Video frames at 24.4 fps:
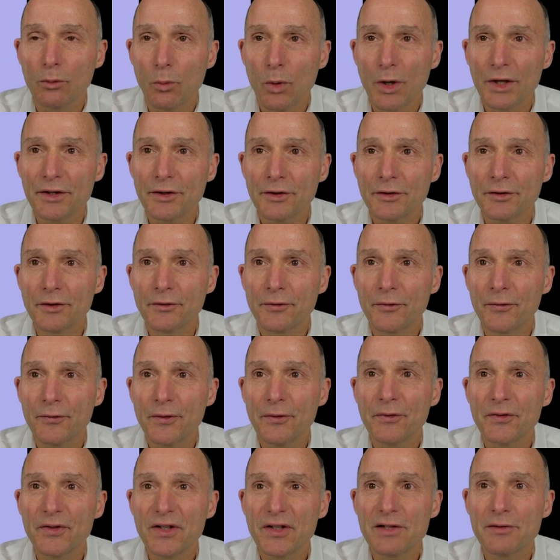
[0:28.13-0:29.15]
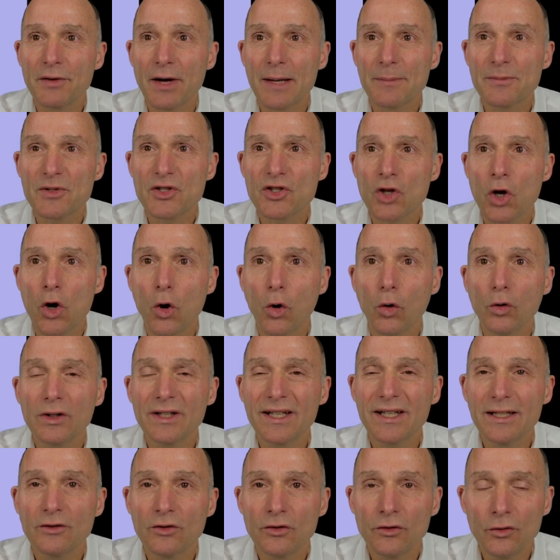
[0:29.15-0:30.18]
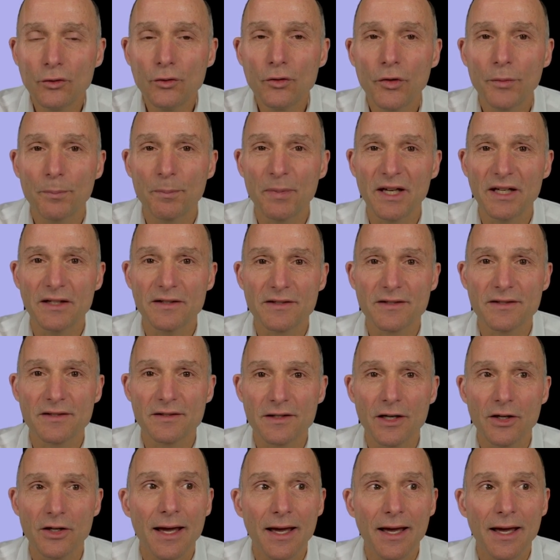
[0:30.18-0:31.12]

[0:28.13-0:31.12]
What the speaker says: 150 grams Colgate toothpaste,